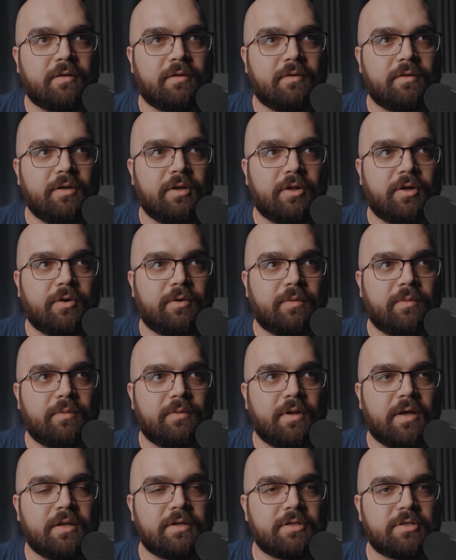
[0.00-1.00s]

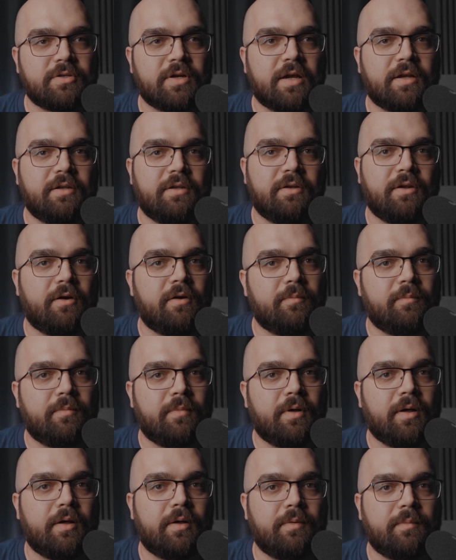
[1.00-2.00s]
not distracted
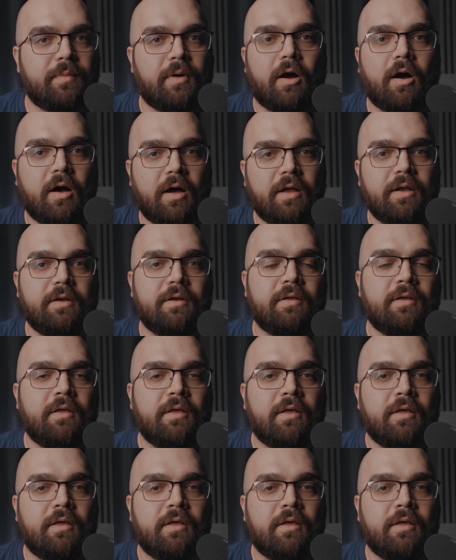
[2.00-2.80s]
on